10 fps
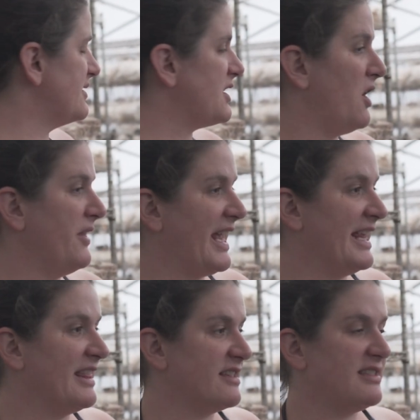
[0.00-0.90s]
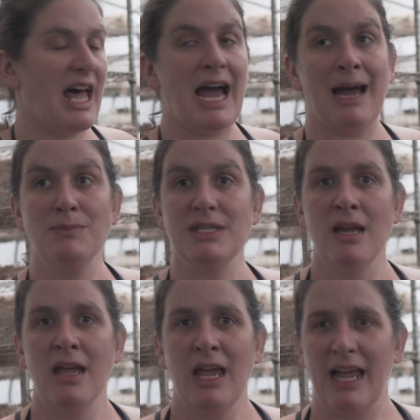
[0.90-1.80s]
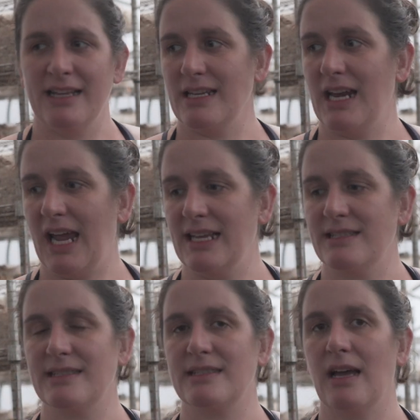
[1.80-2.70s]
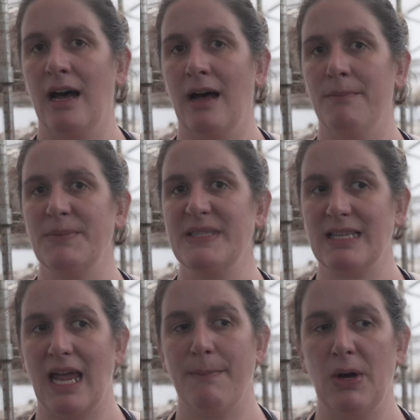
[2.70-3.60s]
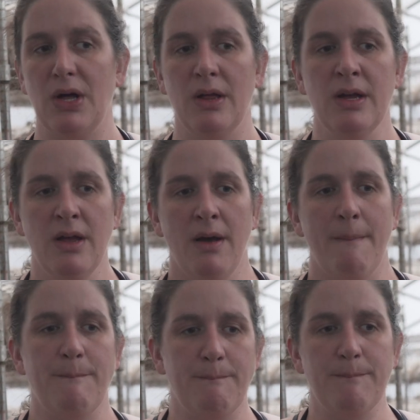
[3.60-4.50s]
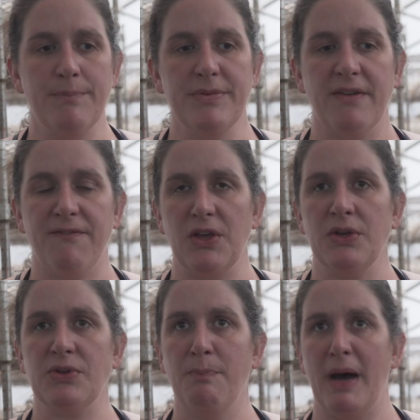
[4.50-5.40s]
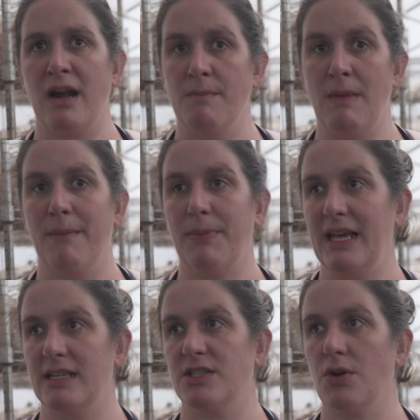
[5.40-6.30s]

installed in the slabs. It's a nice, um, stable, diffuse bottom-up heat